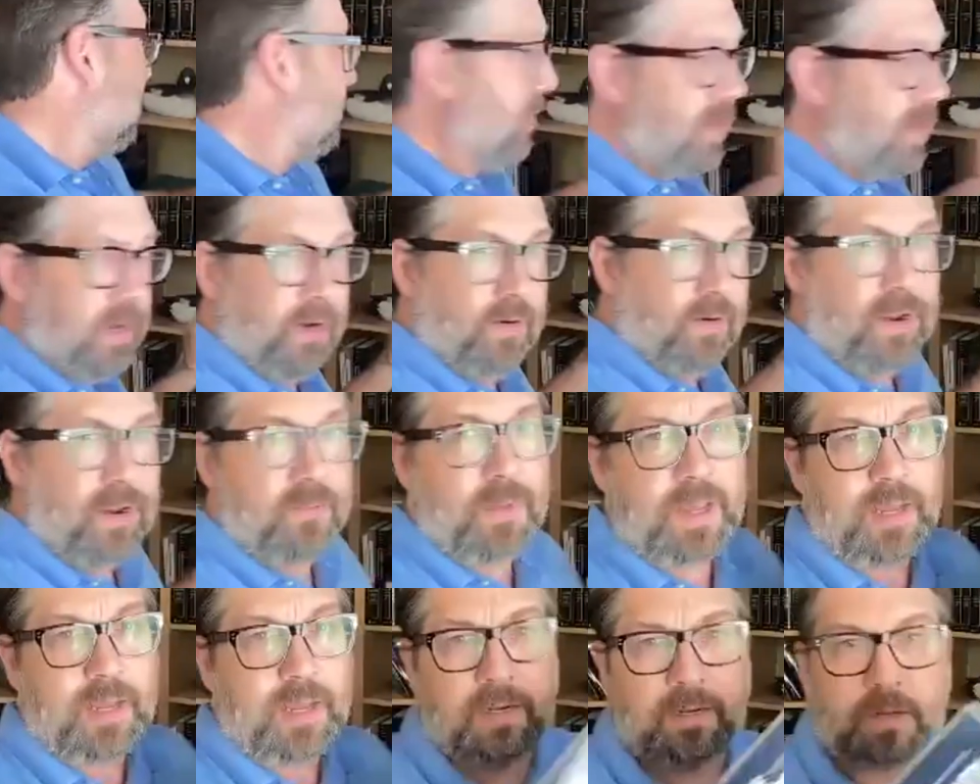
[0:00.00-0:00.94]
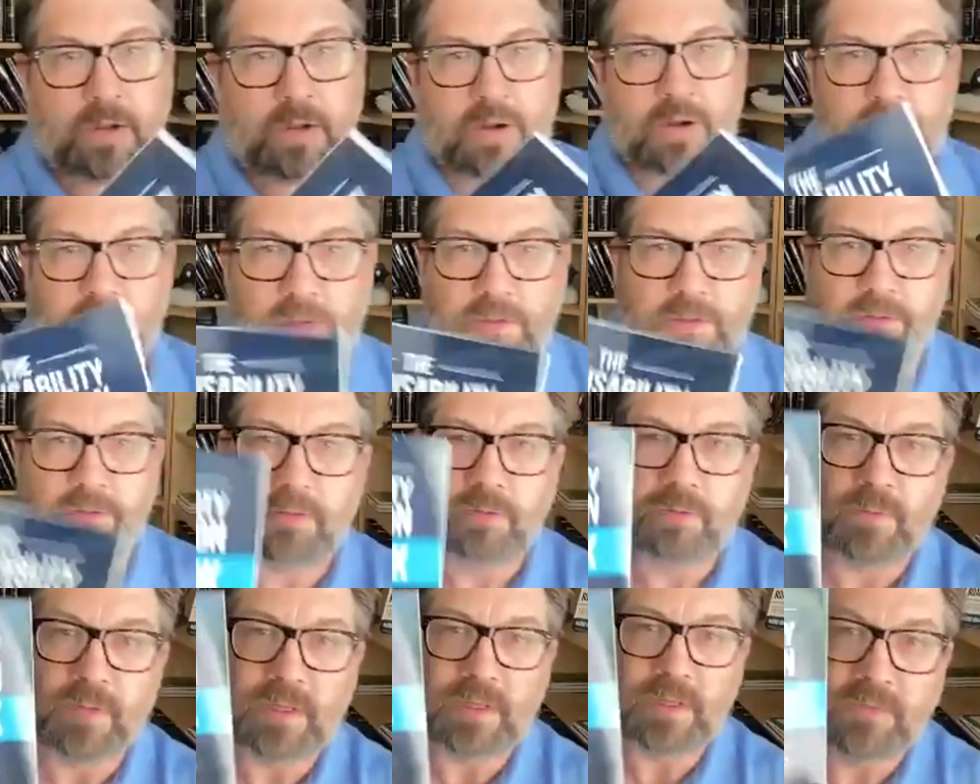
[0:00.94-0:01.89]
a book here I made called,
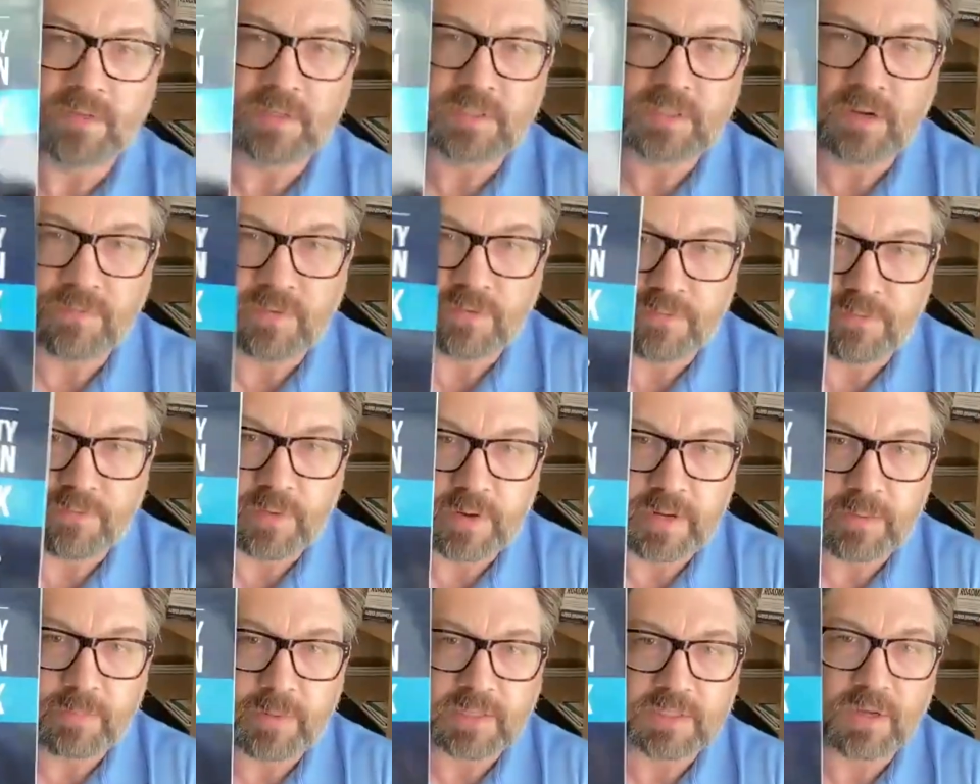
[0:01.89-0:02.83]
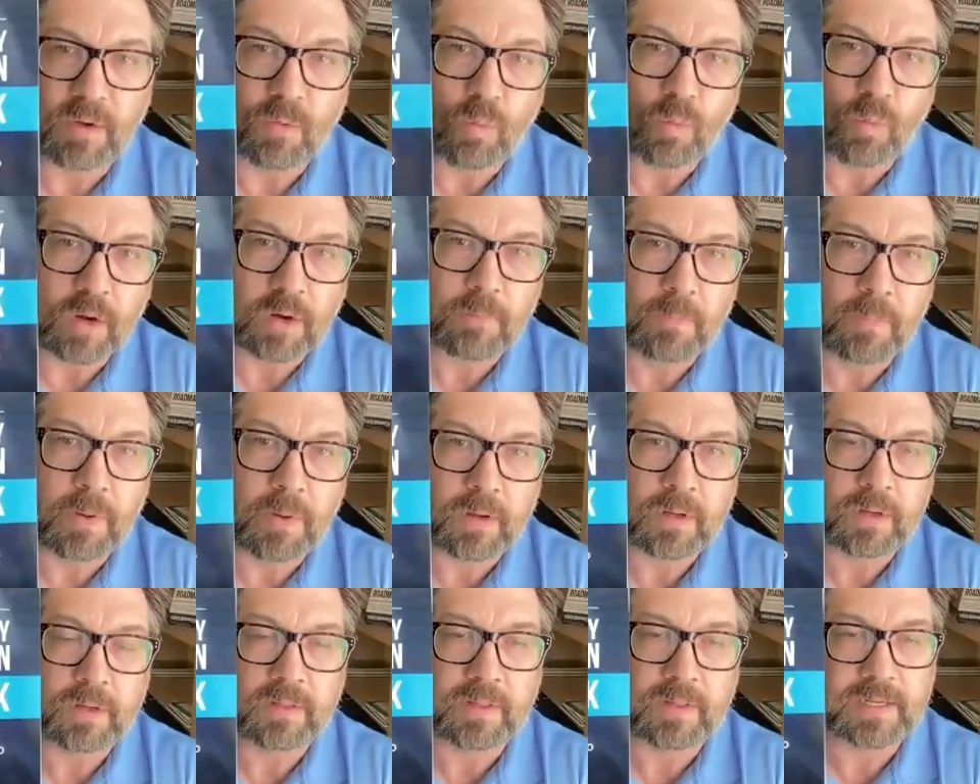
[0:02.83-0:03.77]
we give this out for free, but it's a
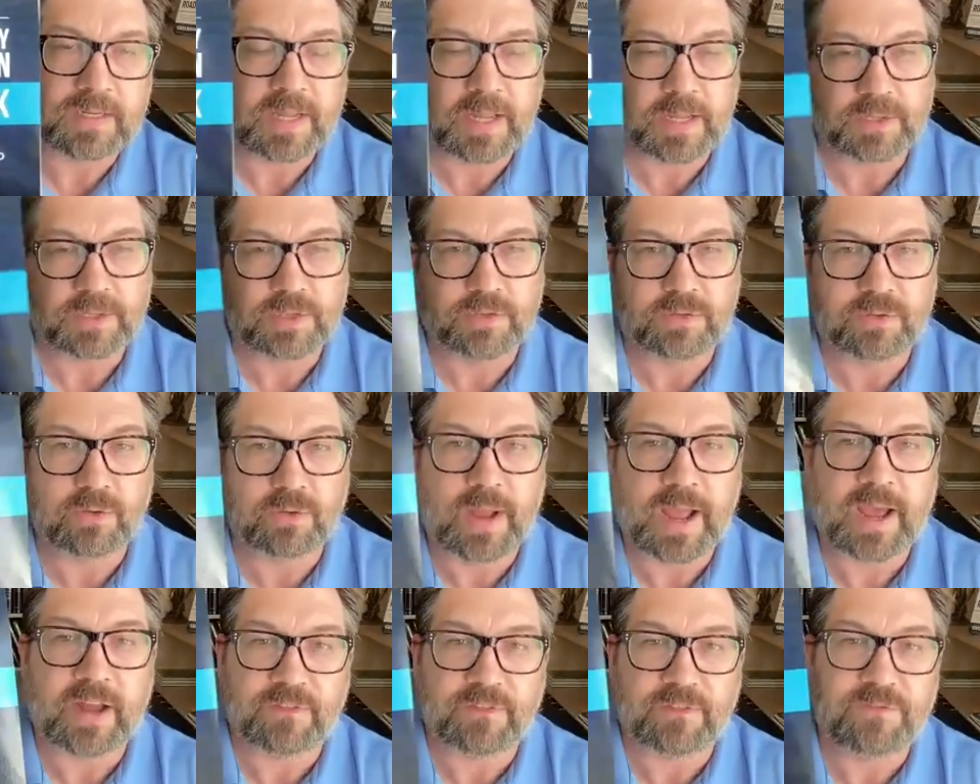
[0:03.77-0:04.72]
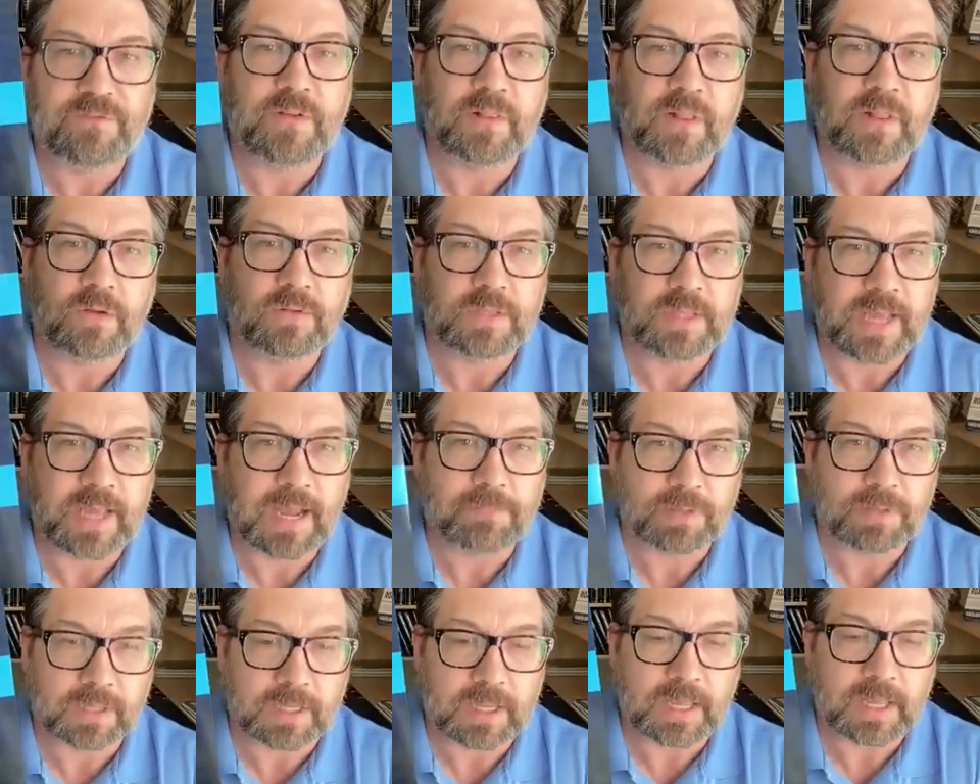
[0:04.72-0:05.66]
workbook that takes you through how to fill out the
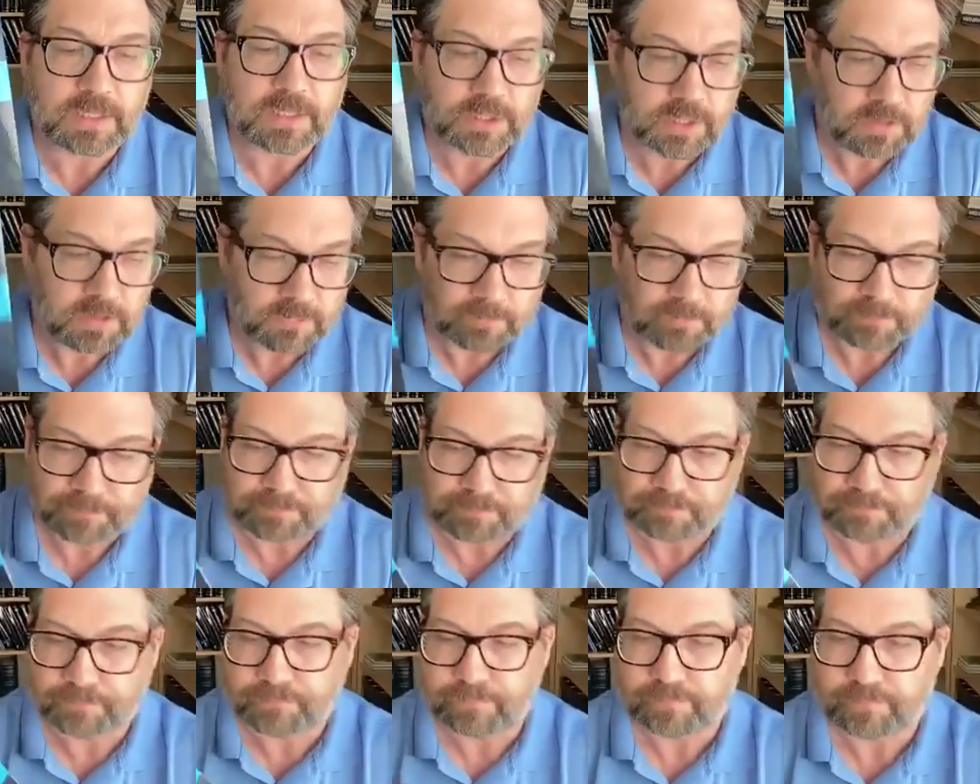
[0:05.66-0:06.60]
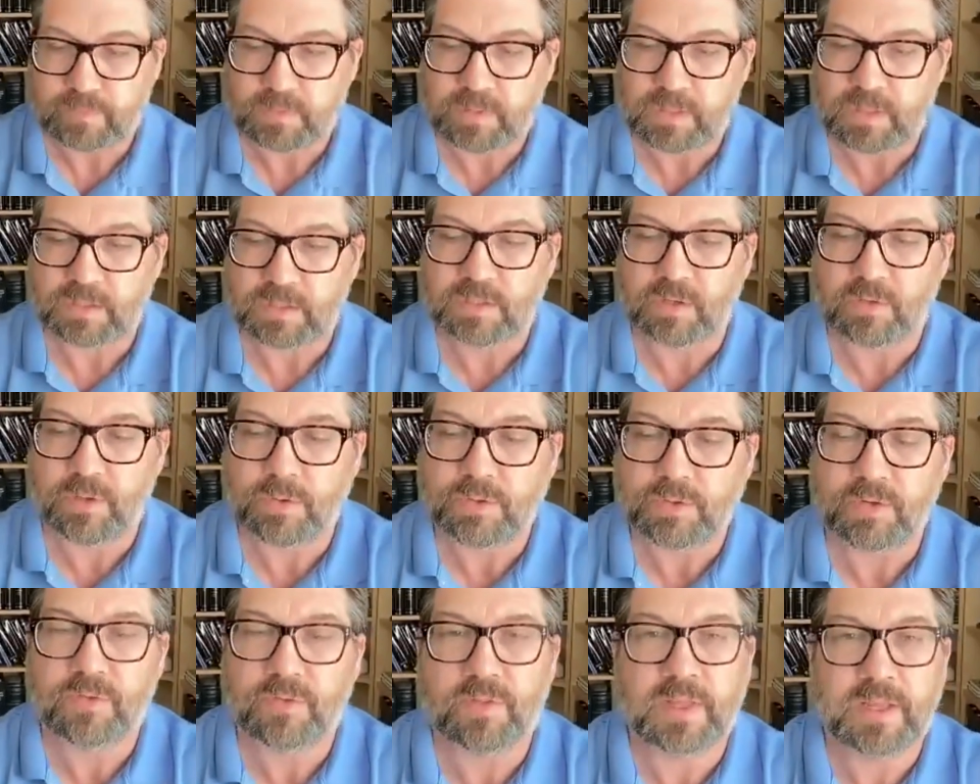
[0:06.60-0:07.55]
application. So
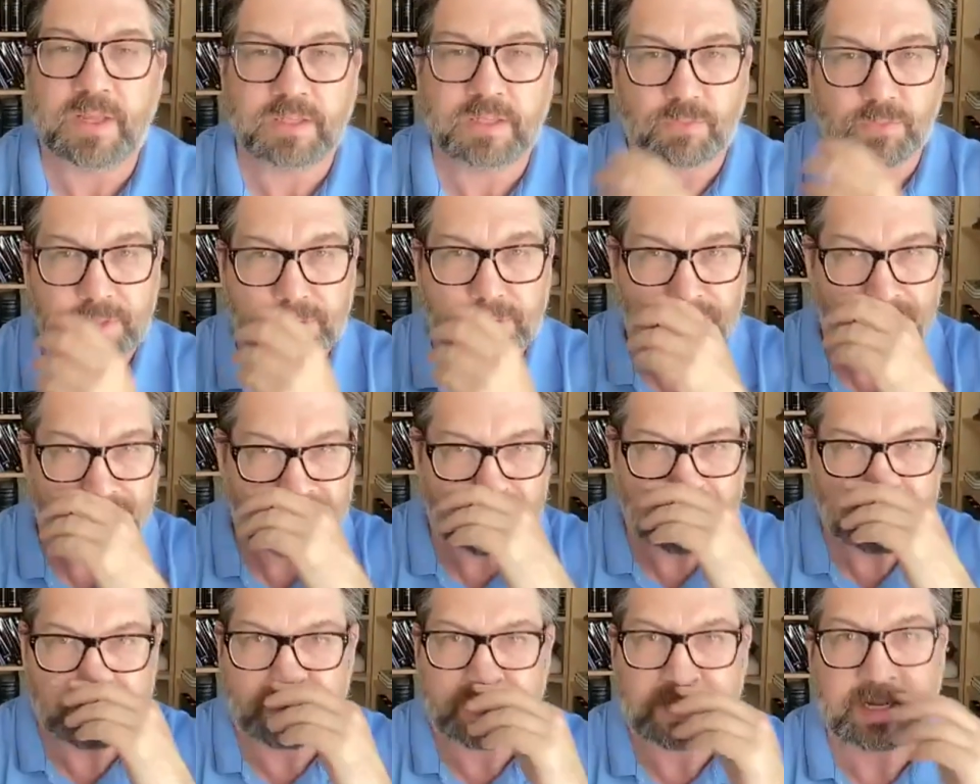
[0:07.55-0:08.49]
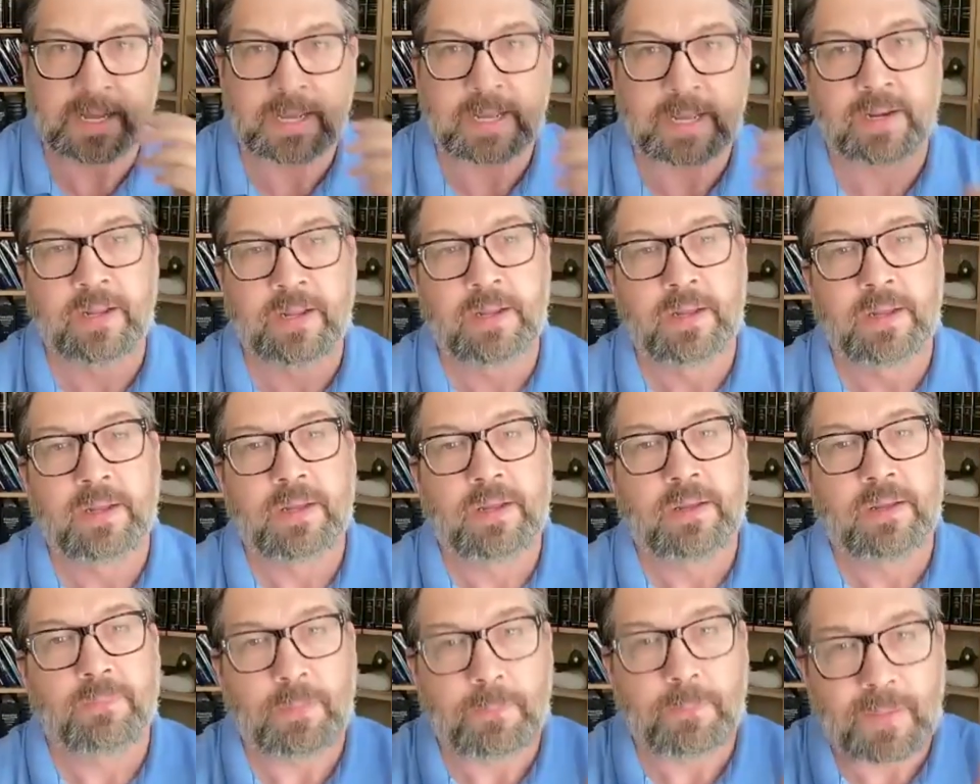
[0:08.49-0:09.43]
those are resources you can get.
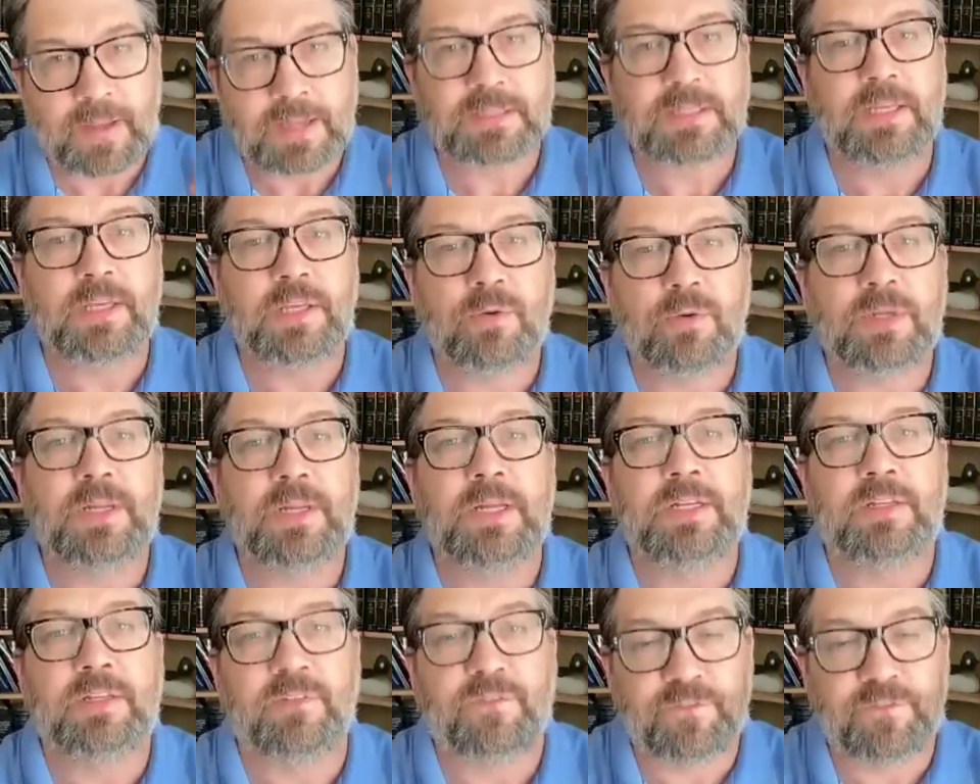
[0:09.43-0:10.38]
But basically, you would need to